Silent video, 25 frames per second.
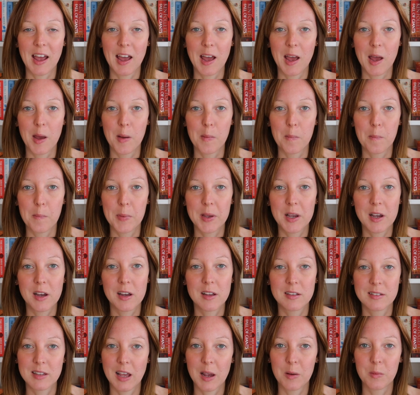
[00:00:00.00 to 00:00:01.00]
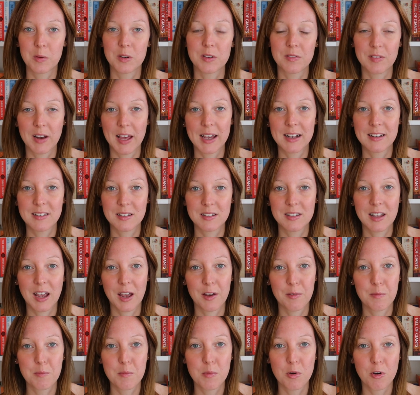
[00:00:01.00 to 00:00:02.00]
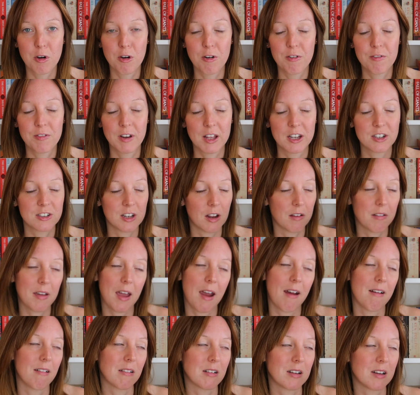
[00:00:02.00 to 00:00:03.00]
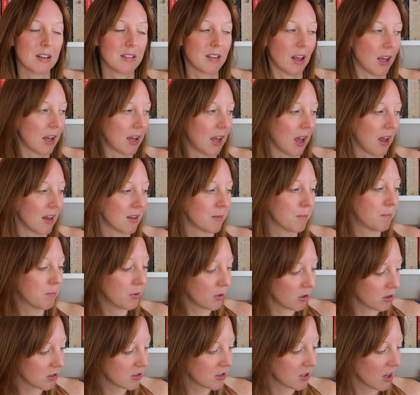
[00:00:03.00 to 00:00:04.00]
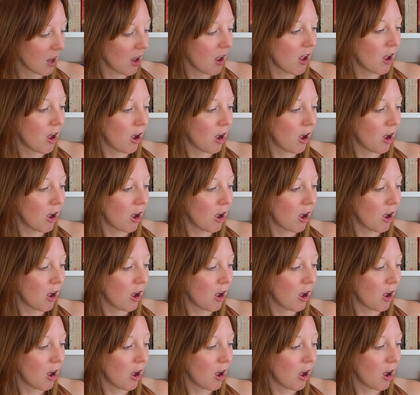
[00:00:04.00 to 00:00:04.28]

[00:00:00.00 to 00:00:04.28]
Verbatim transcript: um, because I would have liked to have more fleshed out characters, I guess. But